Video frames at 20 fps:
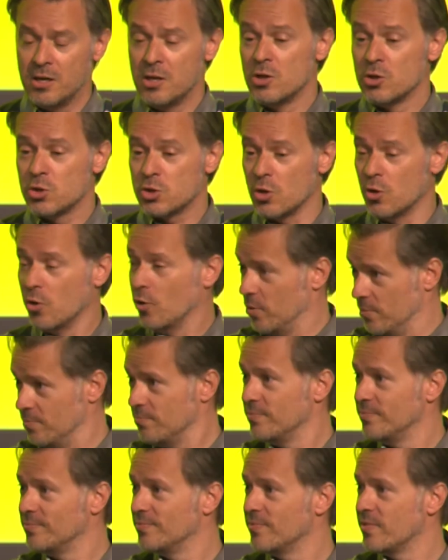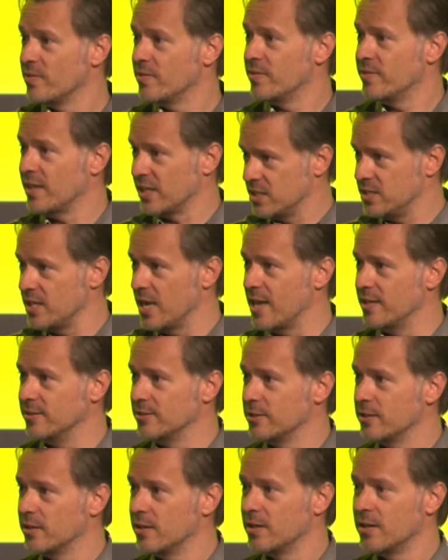So, that's the
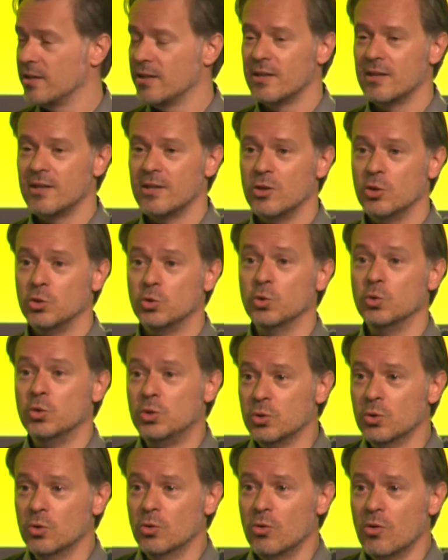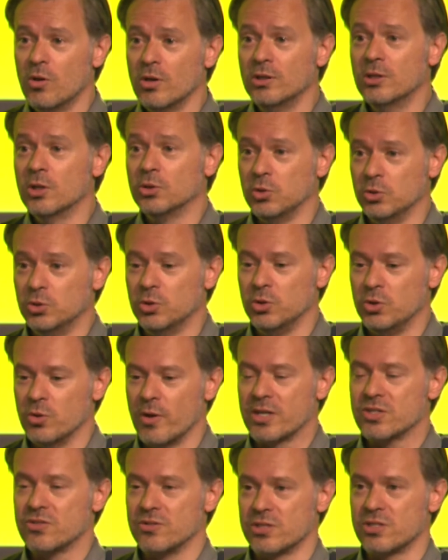end. To do or not to do
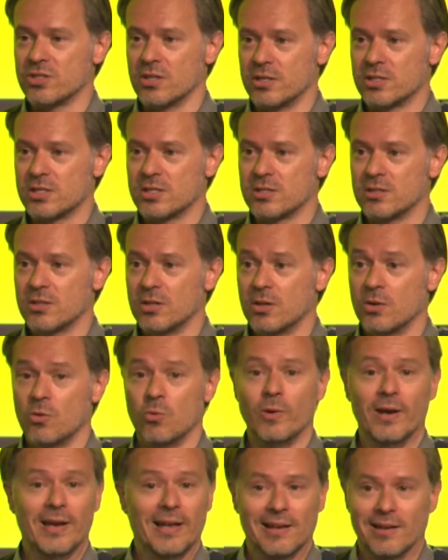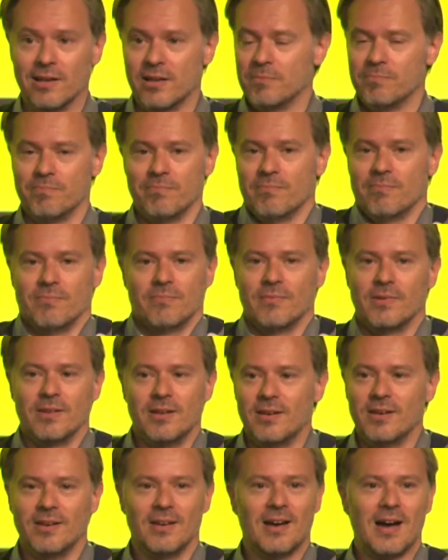UX research? Well,
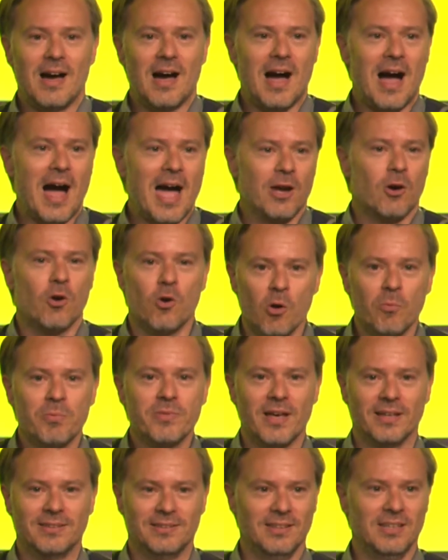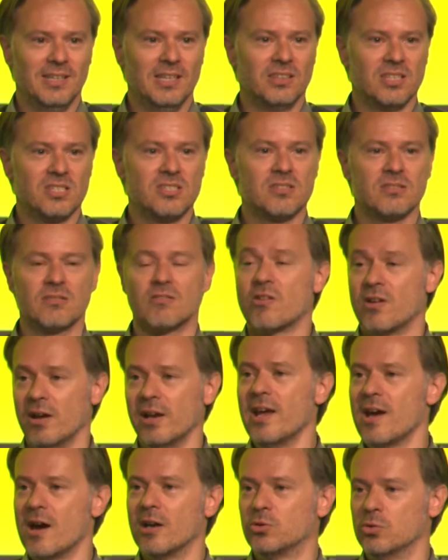I hope that it is
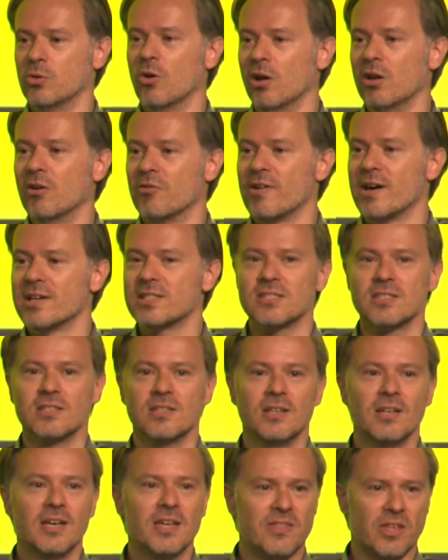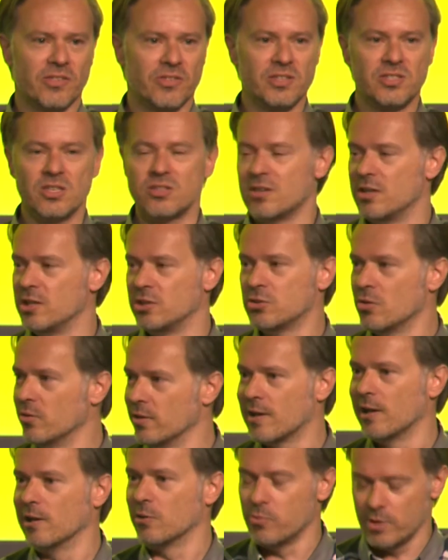clear to all of us that this is a
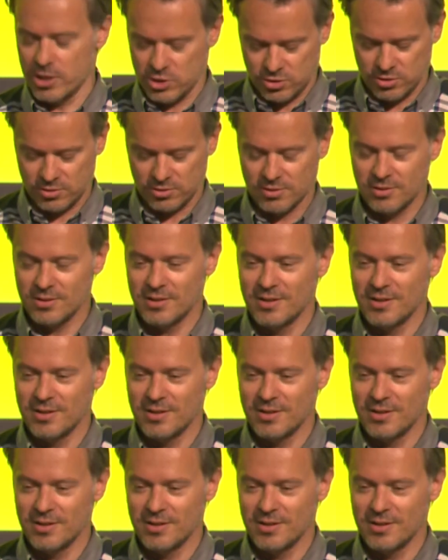rhetorical question.